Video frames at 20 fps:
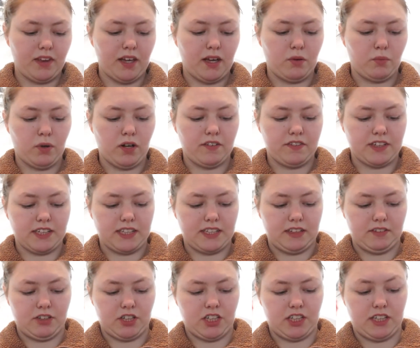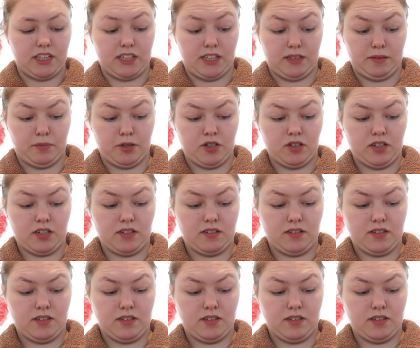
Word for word: and we'll have to see if she eats them or not.